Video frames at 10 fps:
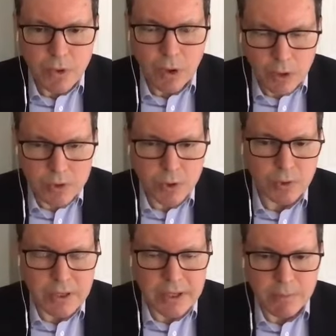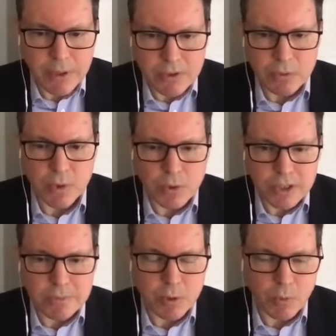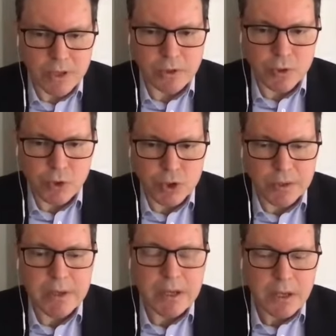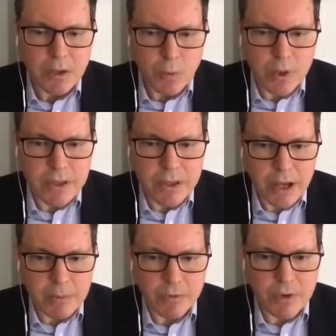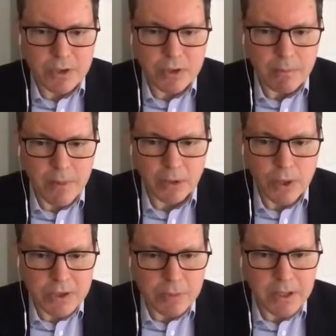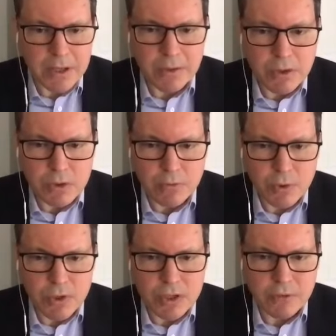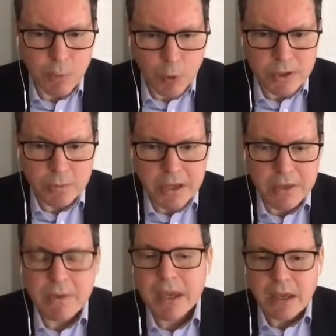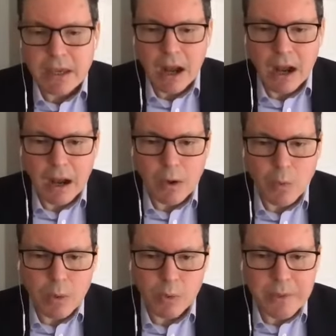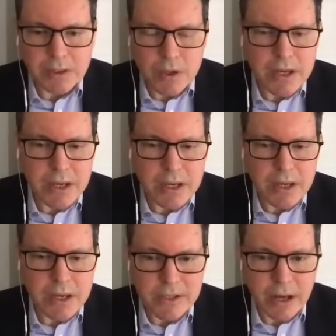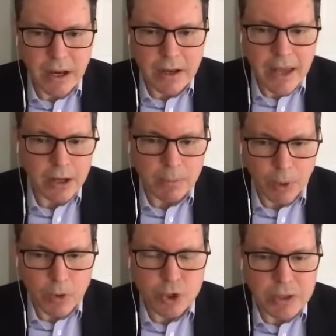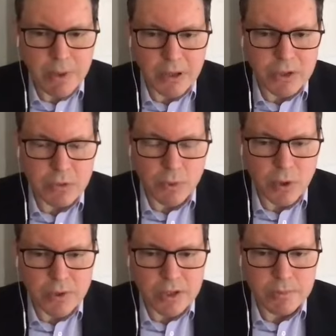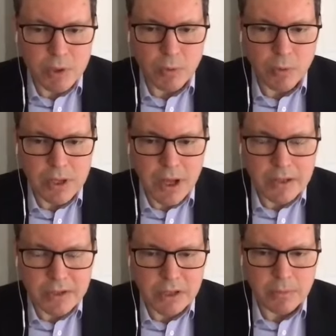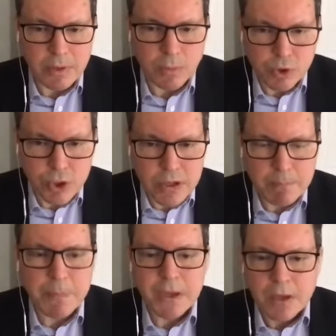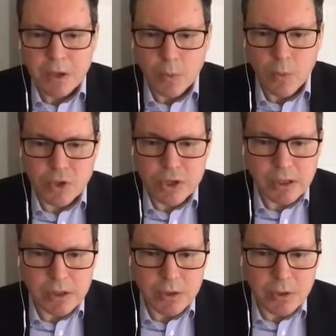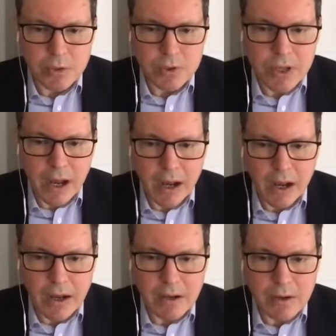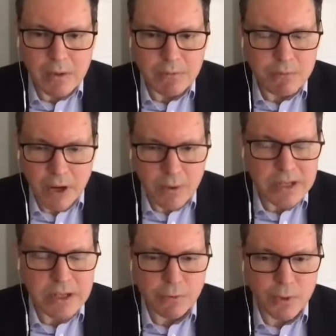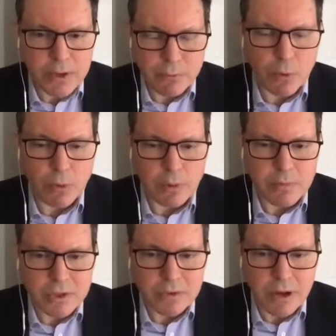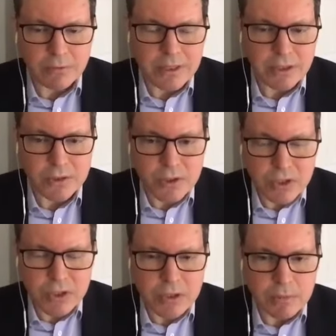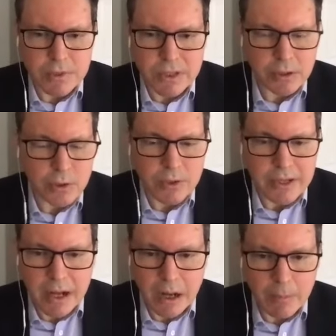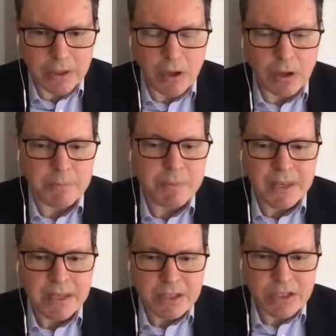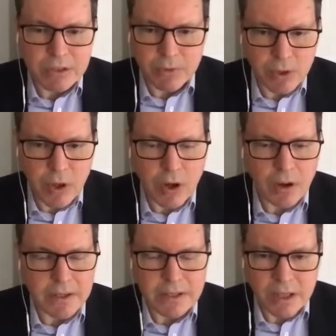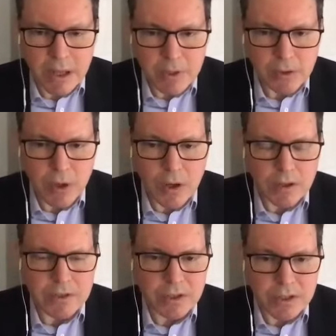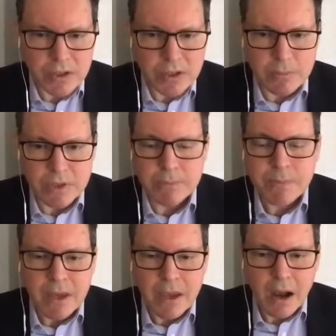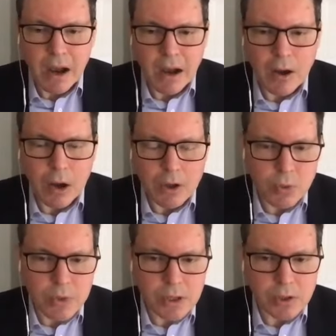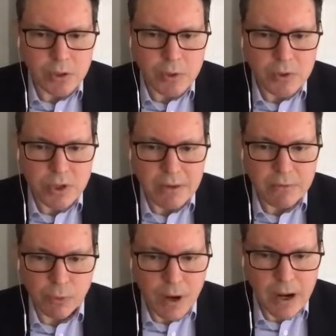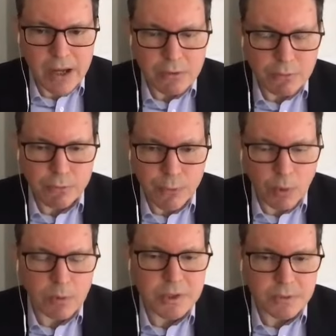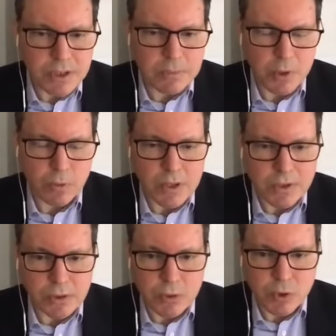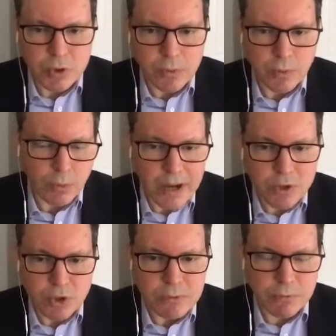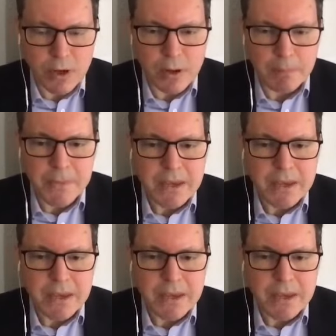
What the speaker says: also looking at Belt and Road dispute resolution with Professor Maniruzzaman at the University of Portsmouth. We will be looking at an emerging Belt and Road dispute settlement regime, which includes very different forms of legal systems, including common law, civil law, Islamic law systems. Also includes a variety of forms of dispute resolution, ranging from